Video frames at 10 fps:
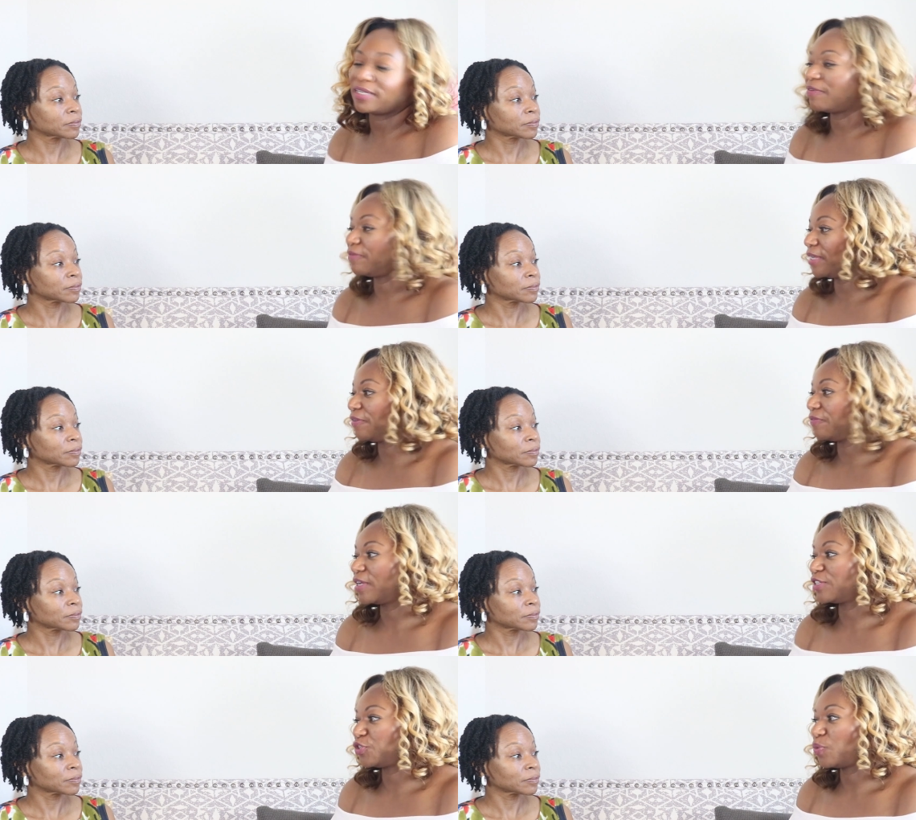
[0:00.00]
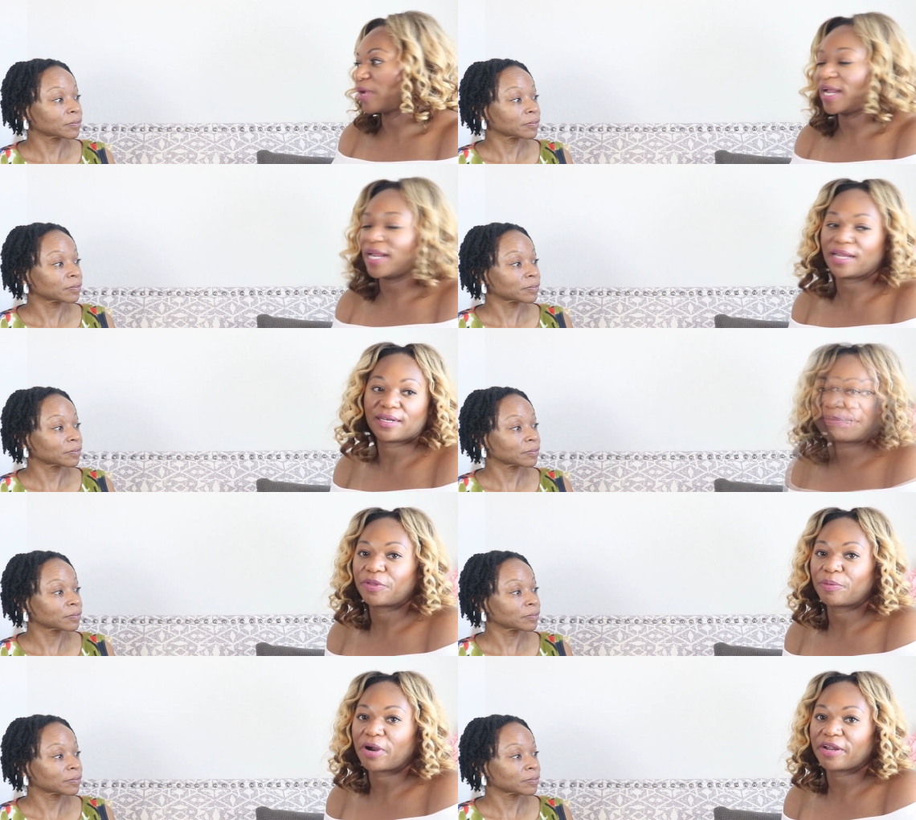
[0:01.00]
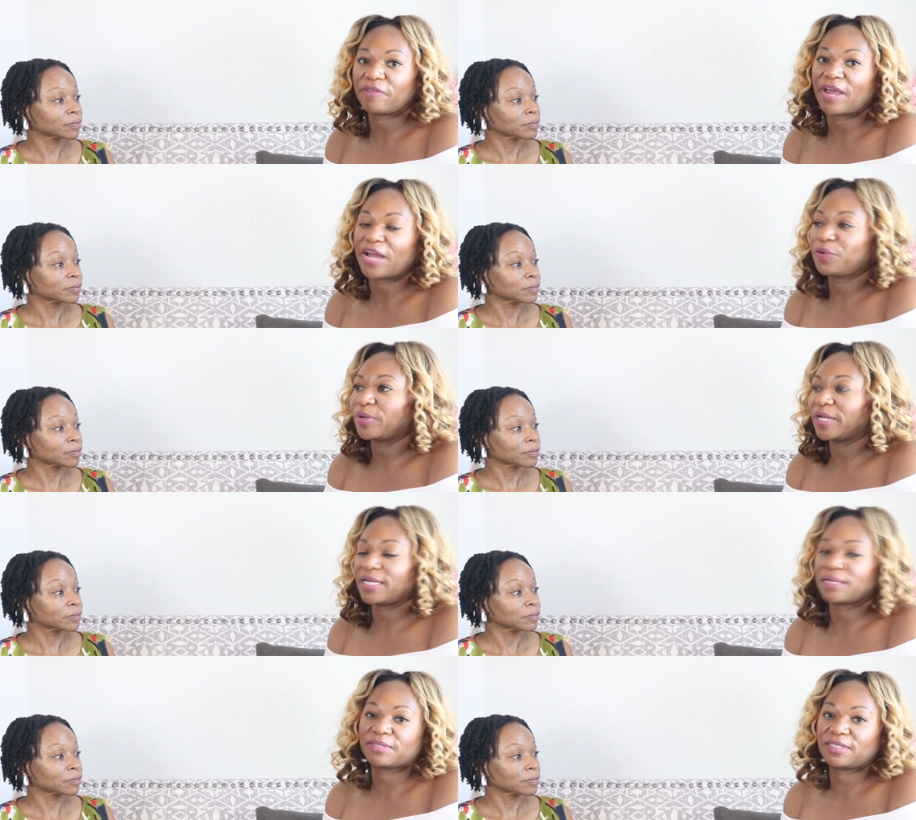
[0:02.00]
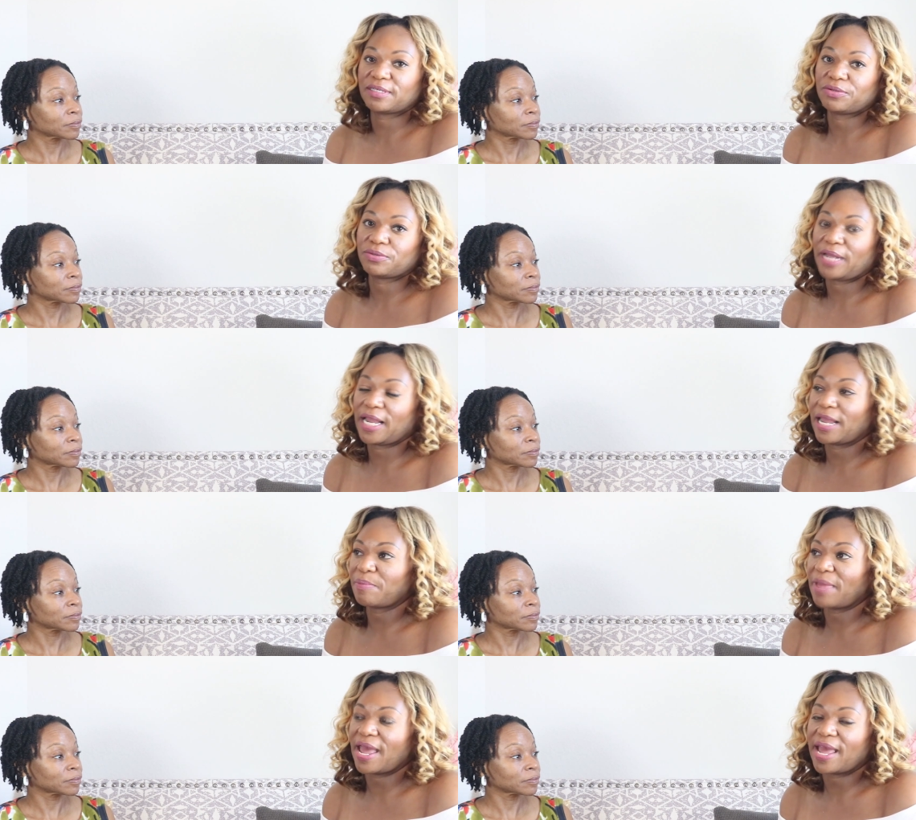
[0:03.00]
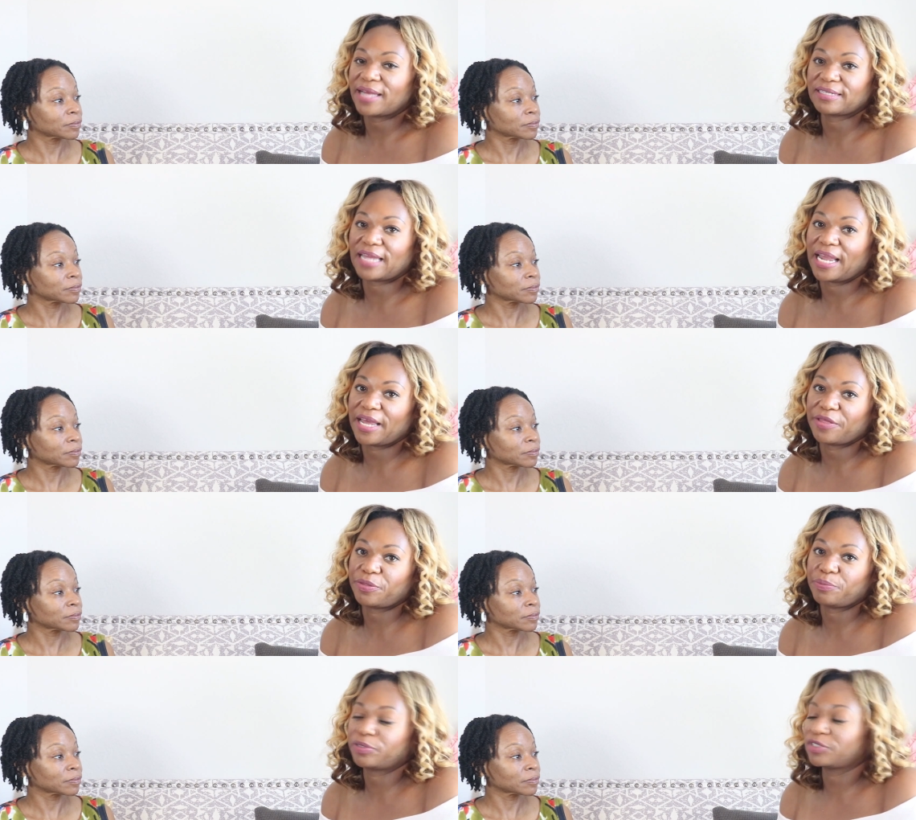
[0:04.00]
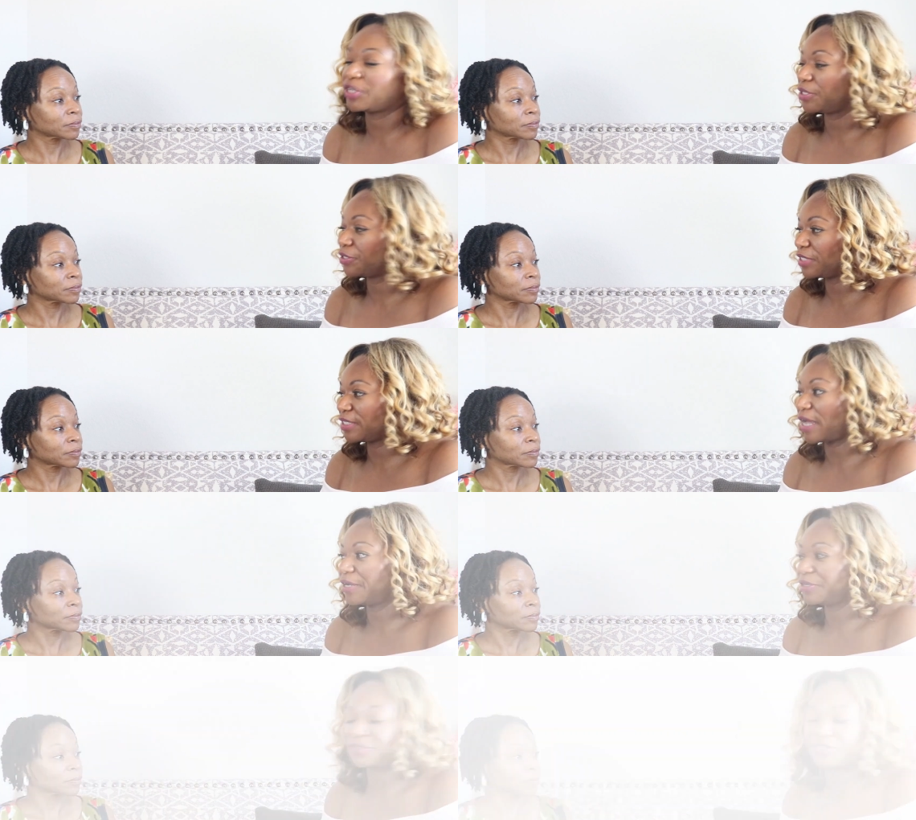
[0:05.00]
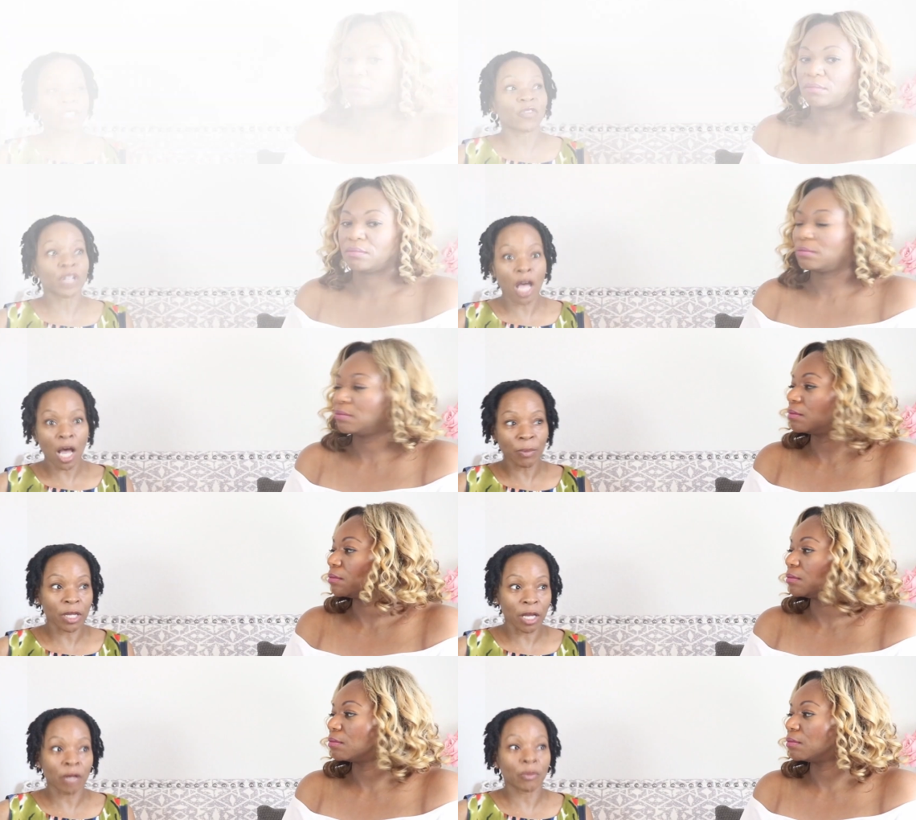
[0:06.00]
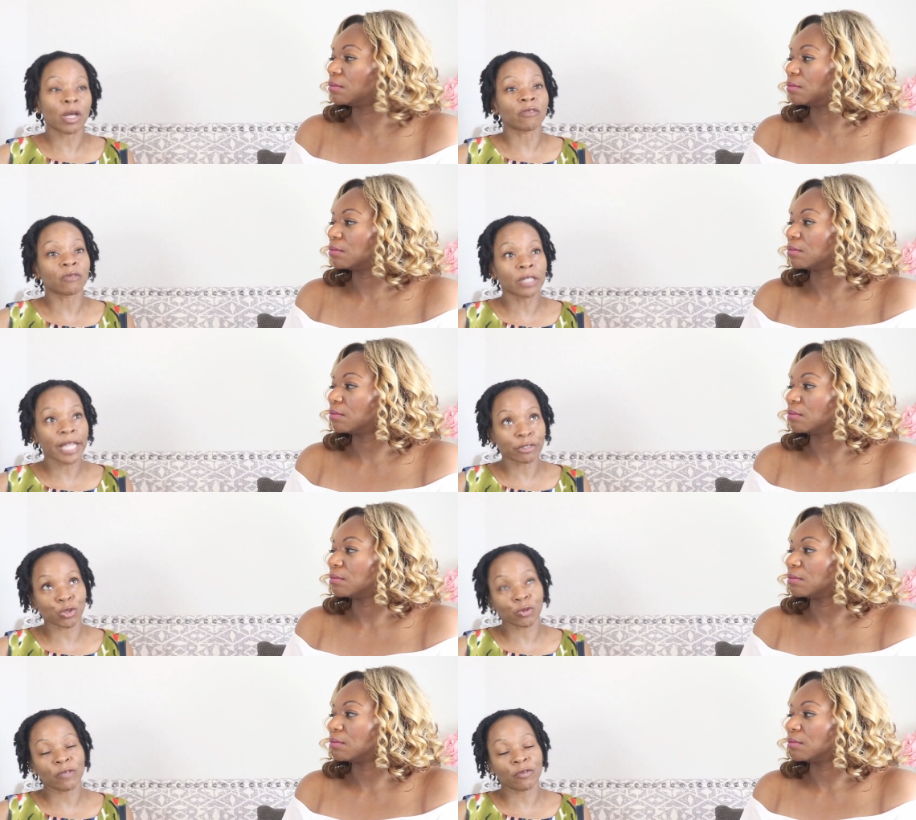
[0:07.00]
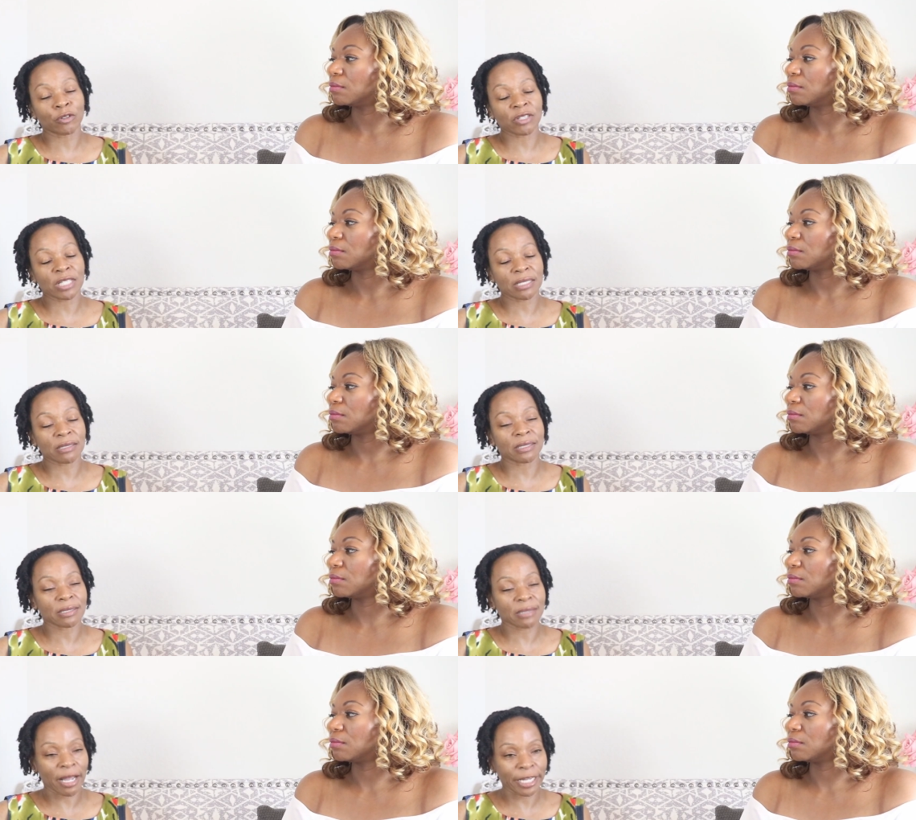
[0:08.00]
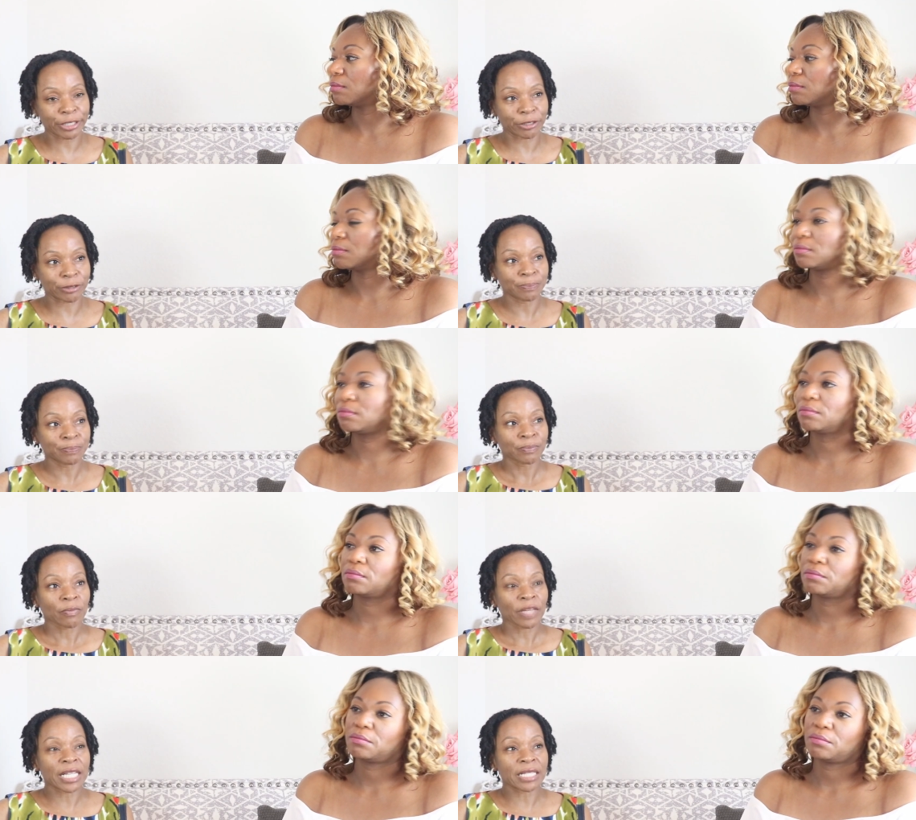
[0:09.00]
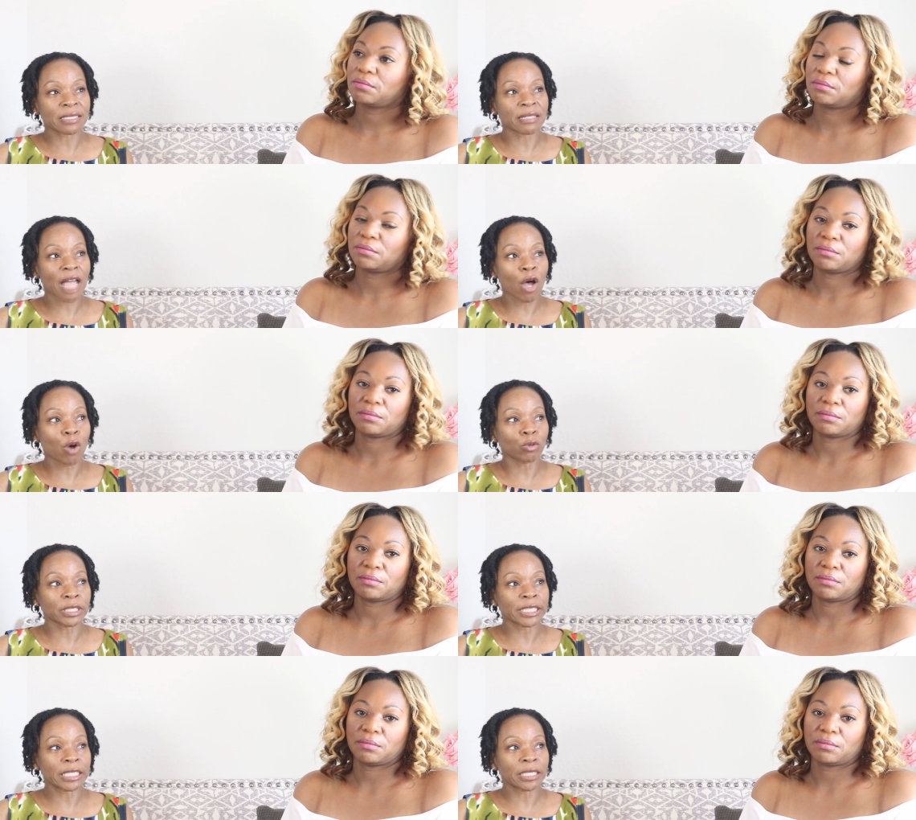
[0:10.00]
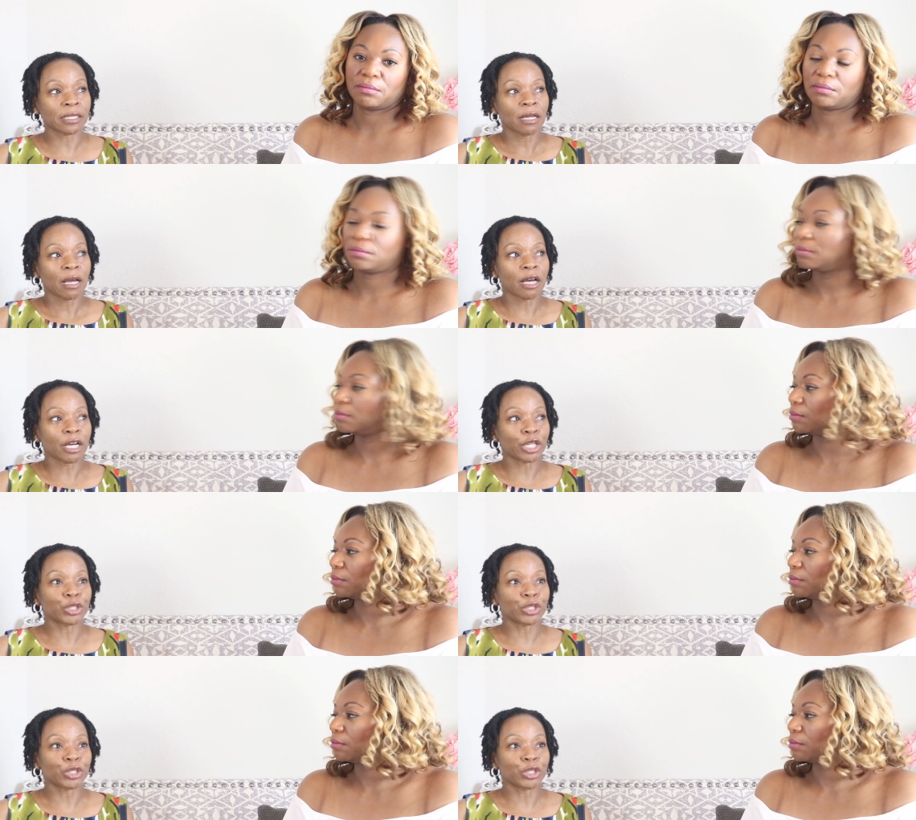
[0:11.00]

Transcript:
Speaker 1: definitely fluctuate the market value when it comes to handbags and particular designers.
Speaker 2: This phenomenon of luxury versus designer is not only uh,